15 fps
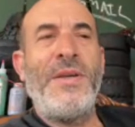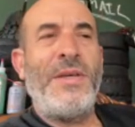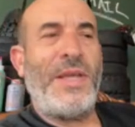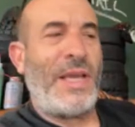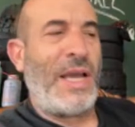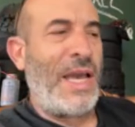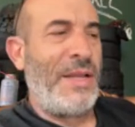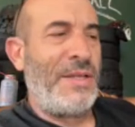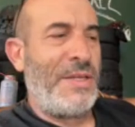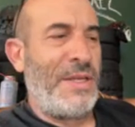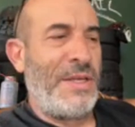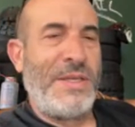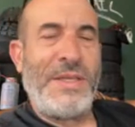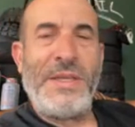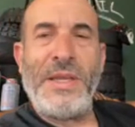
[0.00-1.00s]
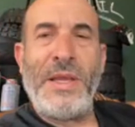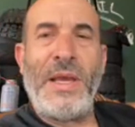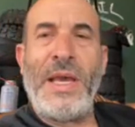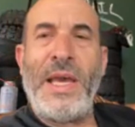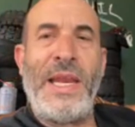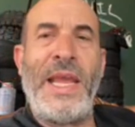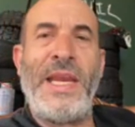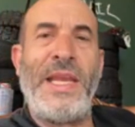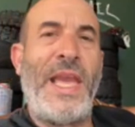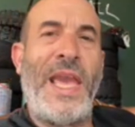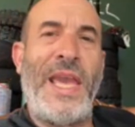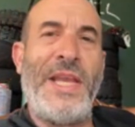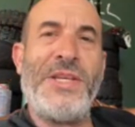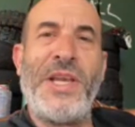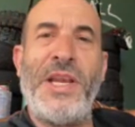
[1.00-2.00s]
Like I didn't, at any
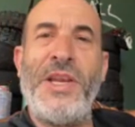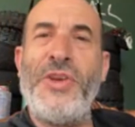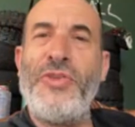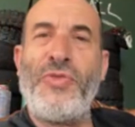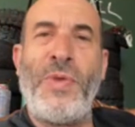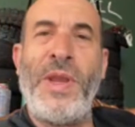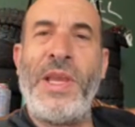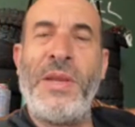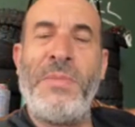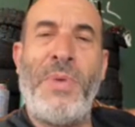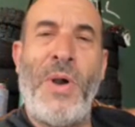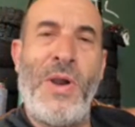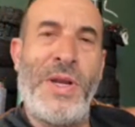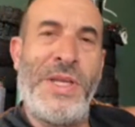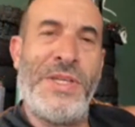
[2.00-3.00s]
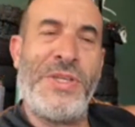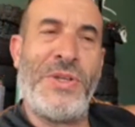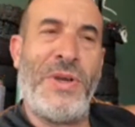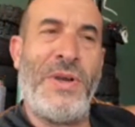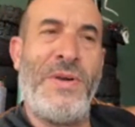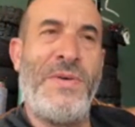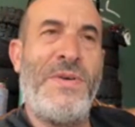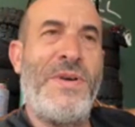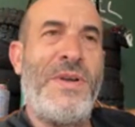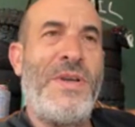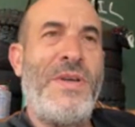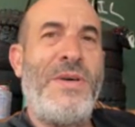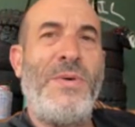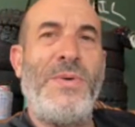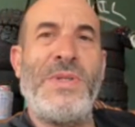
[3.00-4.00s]
age, I didn't drink and party, so
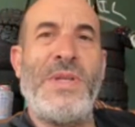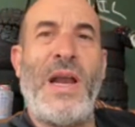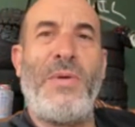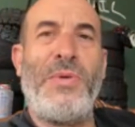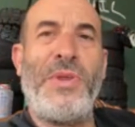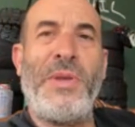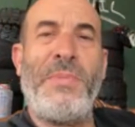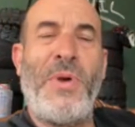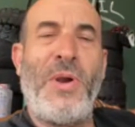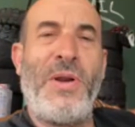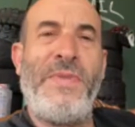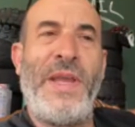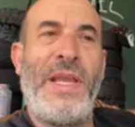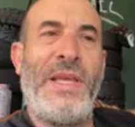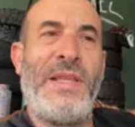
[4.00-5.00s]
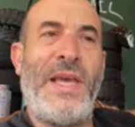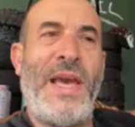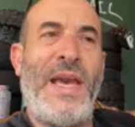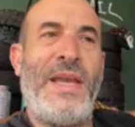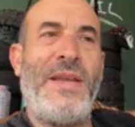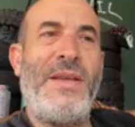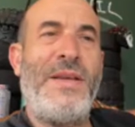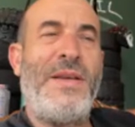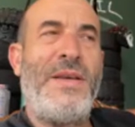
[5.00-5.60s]
was not really a part of any of that.